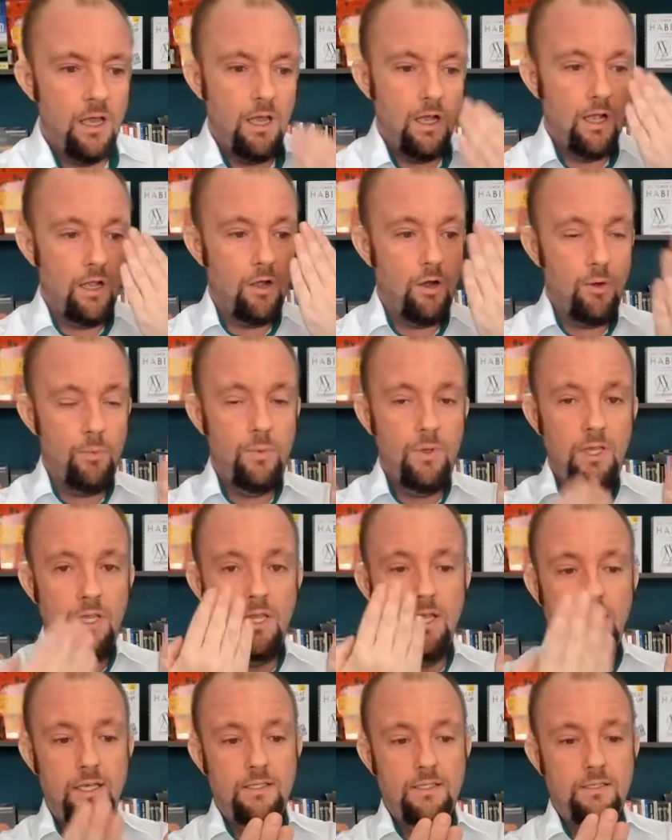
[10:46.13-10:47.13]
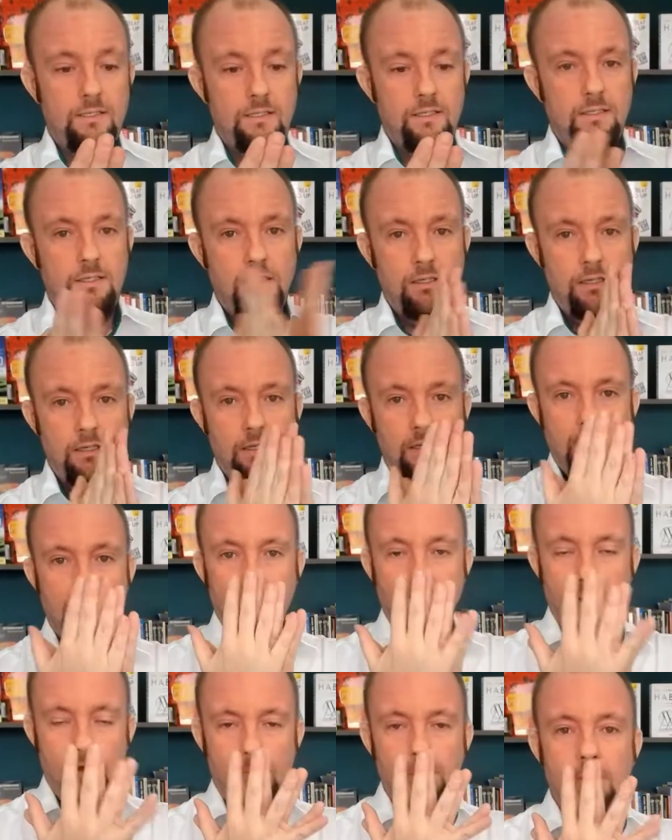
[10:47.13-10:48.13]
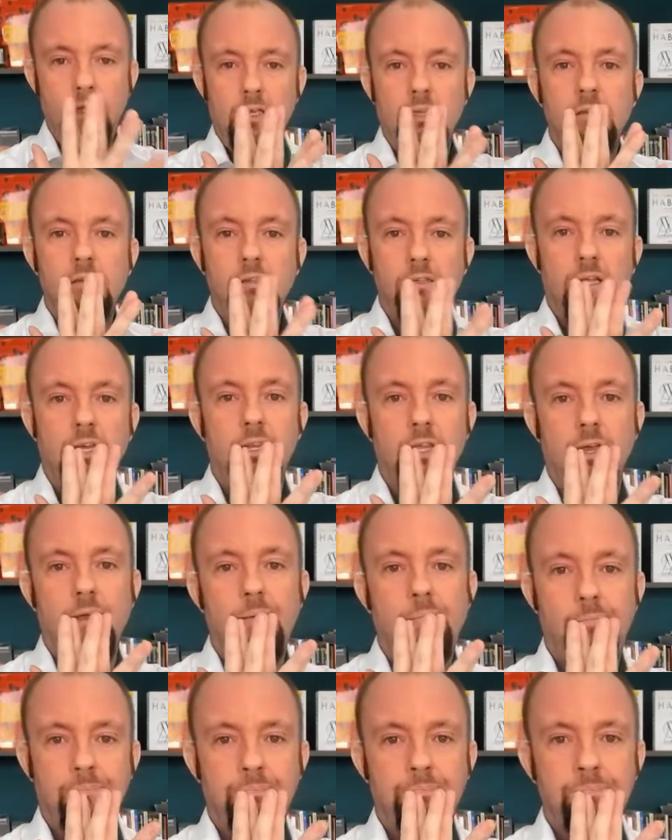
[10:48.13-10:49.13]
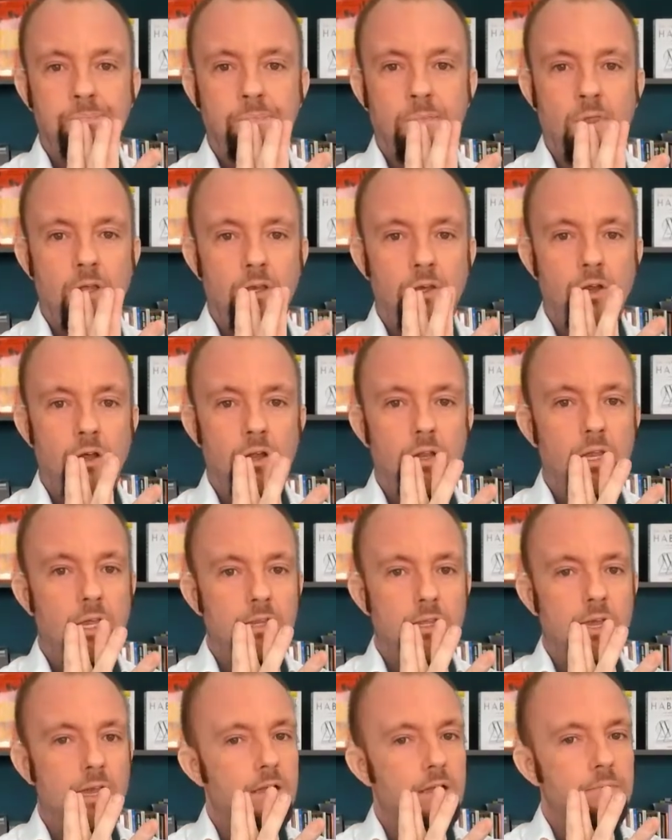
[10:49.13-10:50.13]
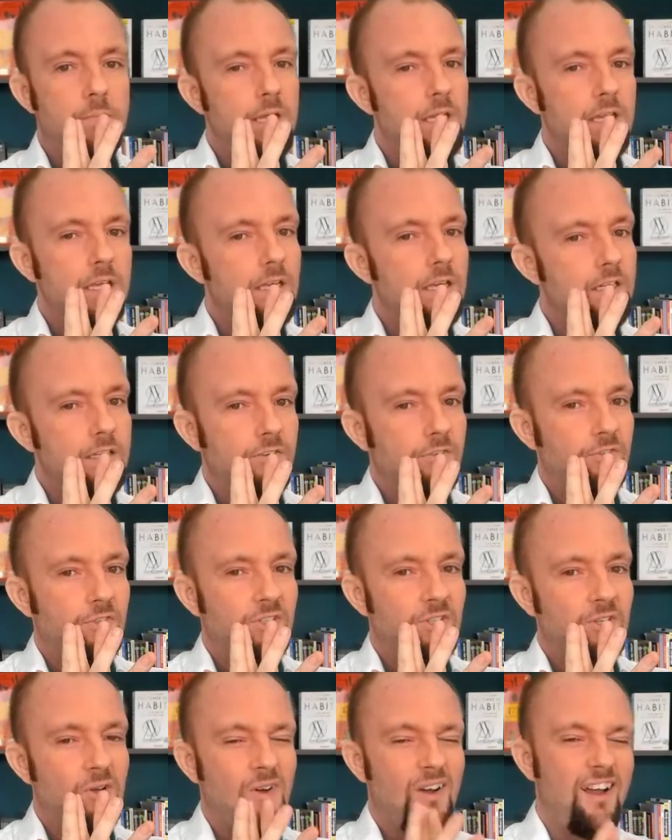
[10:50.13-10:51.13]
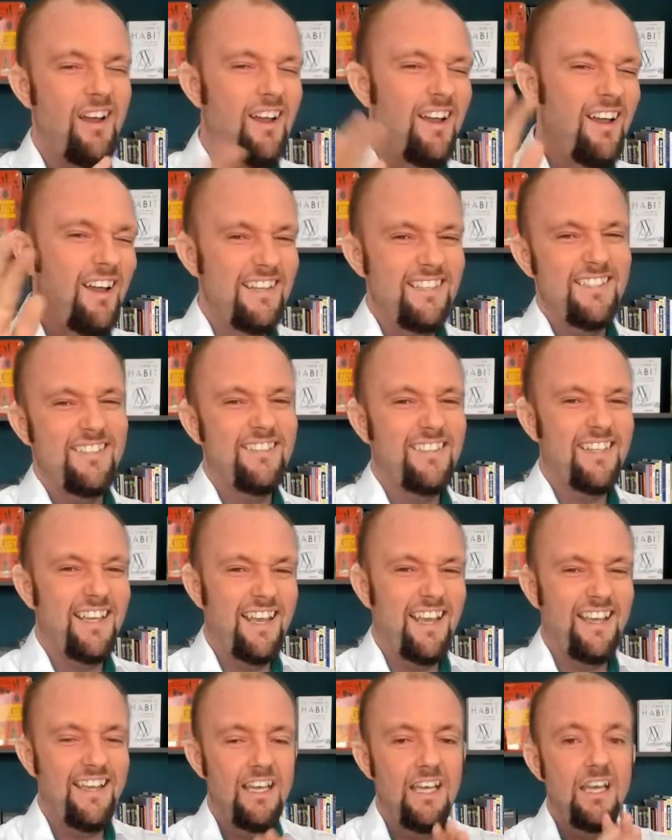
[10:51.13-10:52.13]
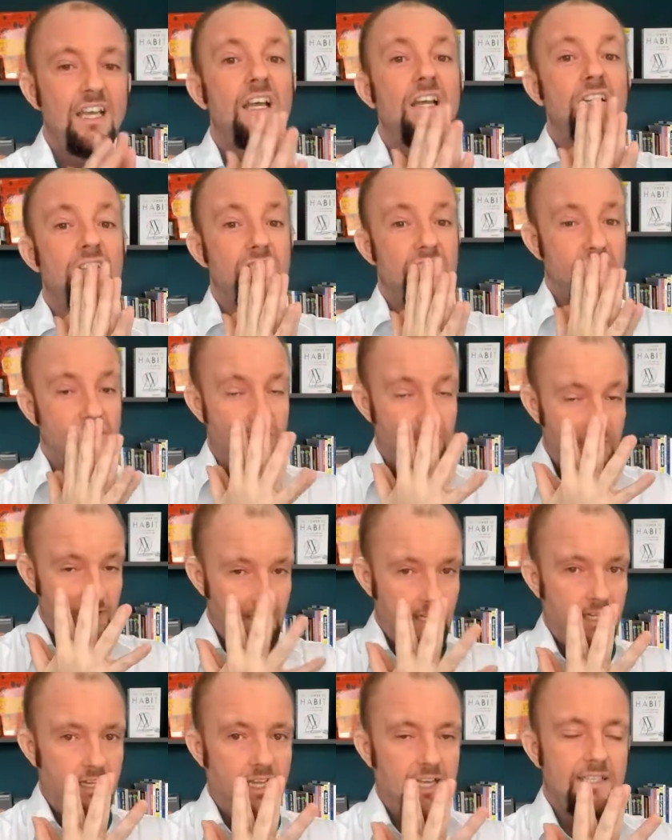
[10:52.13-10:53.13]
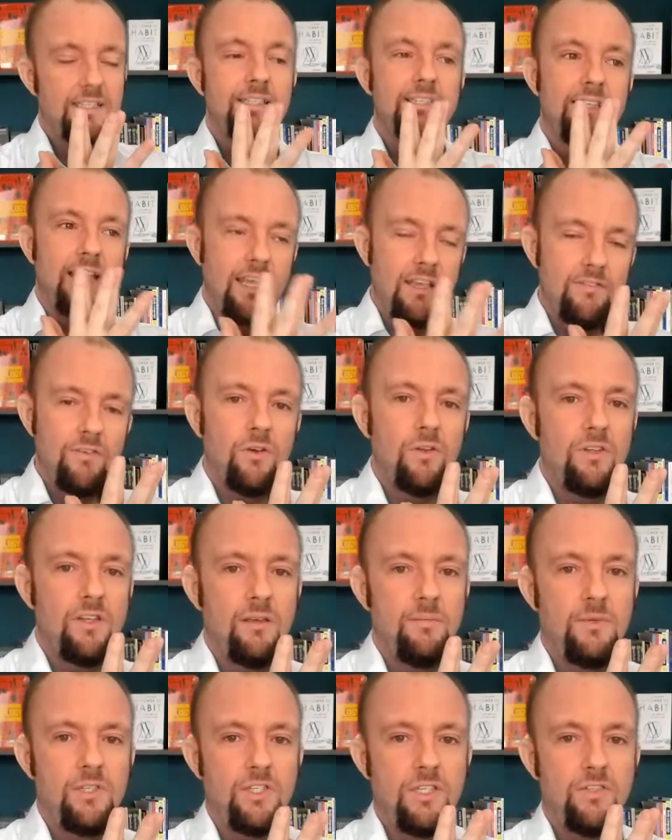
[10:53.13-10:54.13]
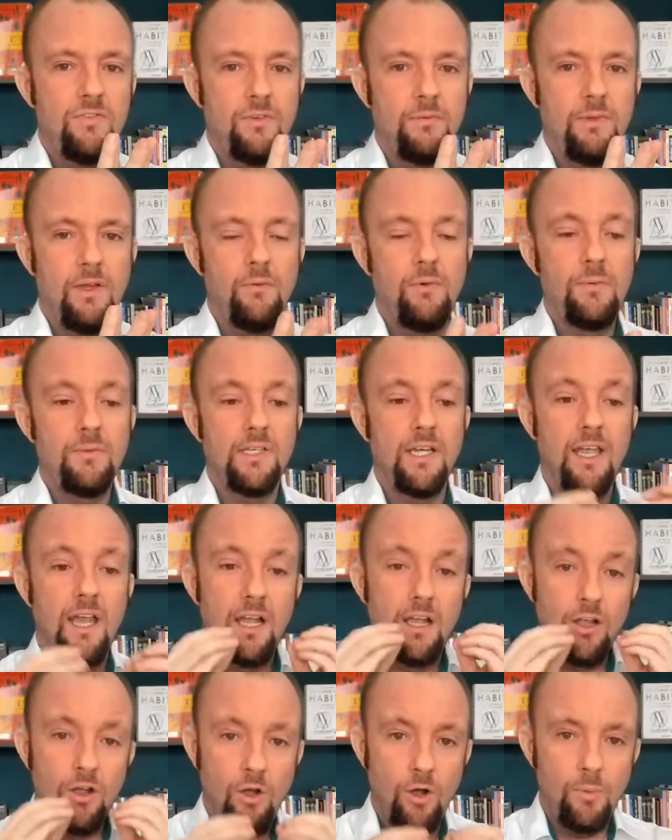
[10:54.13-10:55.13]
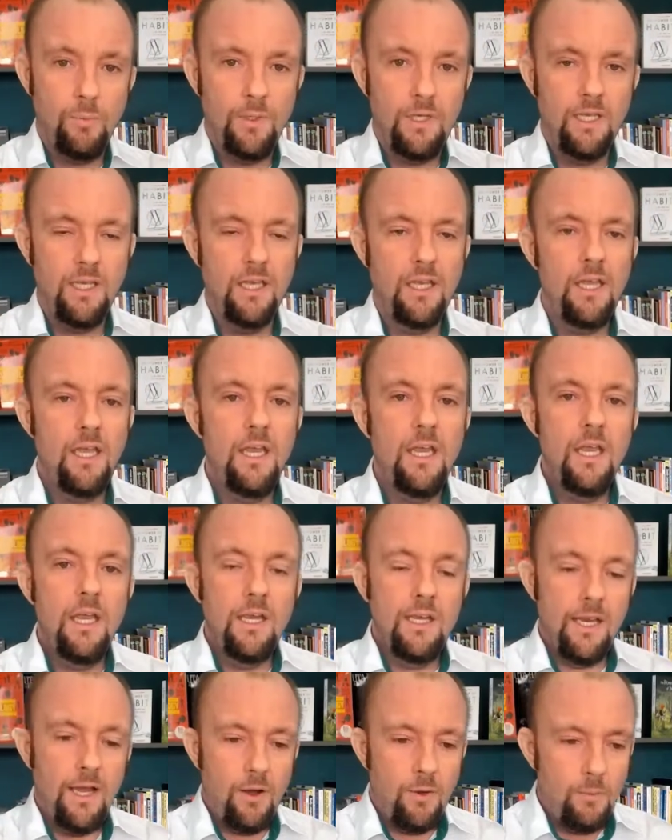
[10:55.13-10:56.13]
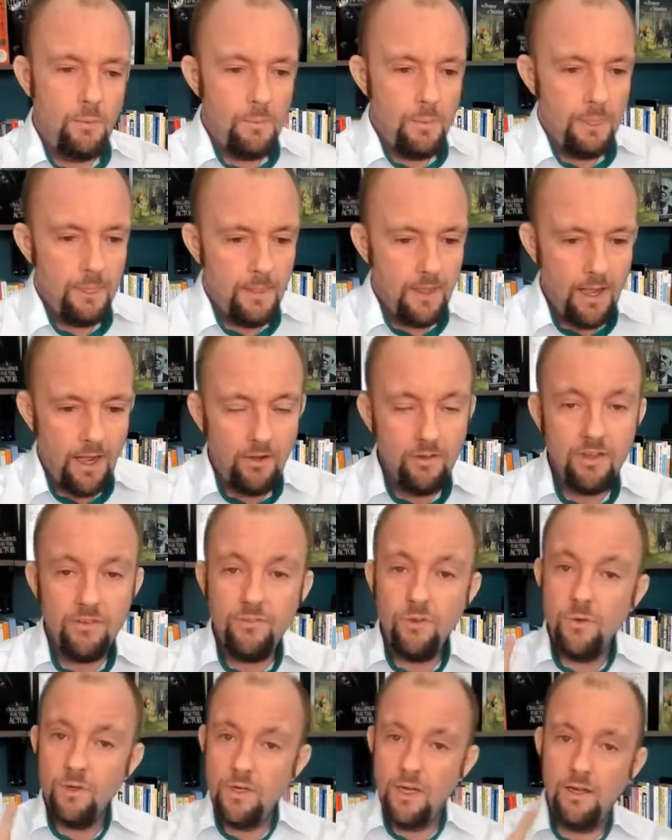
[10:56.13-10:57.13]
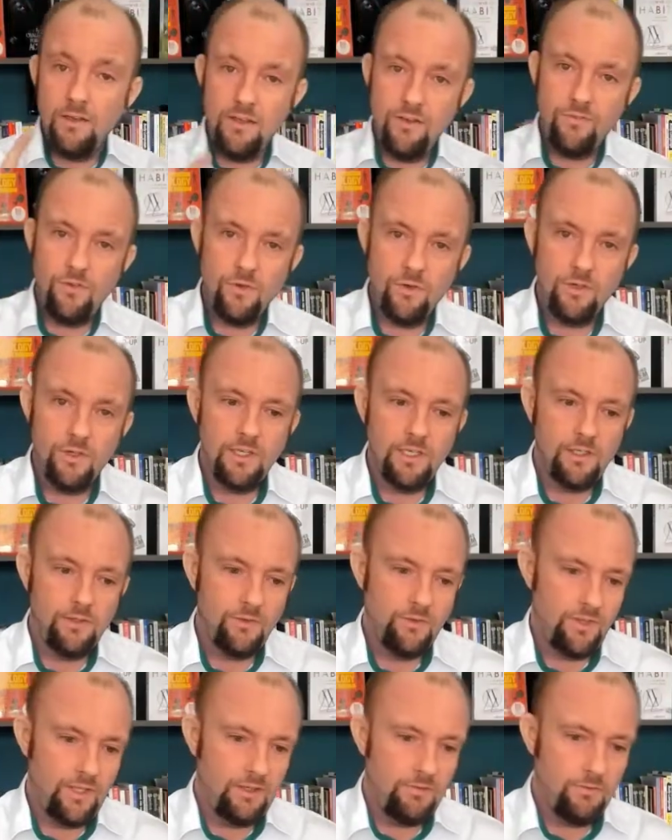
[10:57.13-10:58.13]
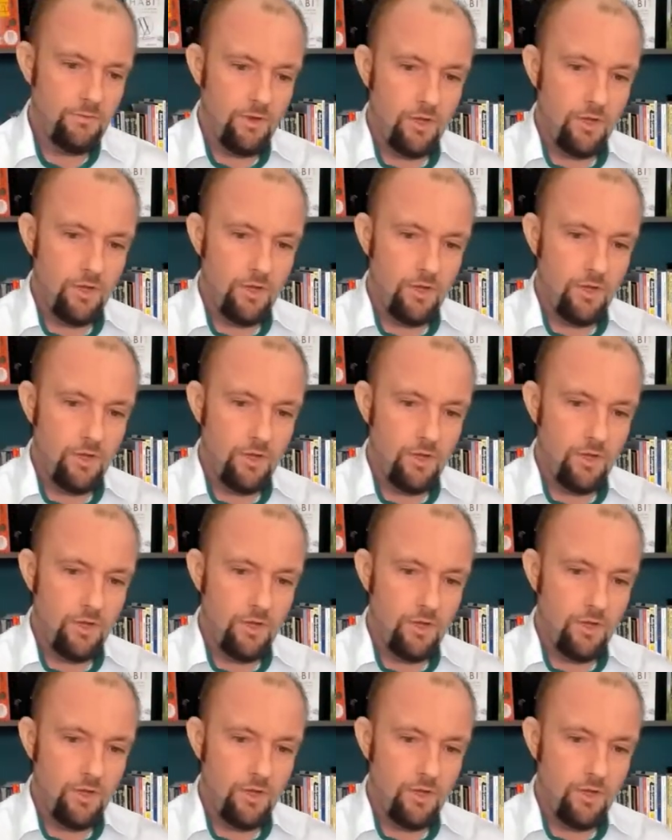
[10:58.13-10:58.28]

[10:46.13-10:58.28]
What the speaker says: Copy it, guys. Copy it like that. Not like that and make it a different and go, it's okay. Do it like that. Save all the images from that website and copy it. Now, I'll give you another little thing.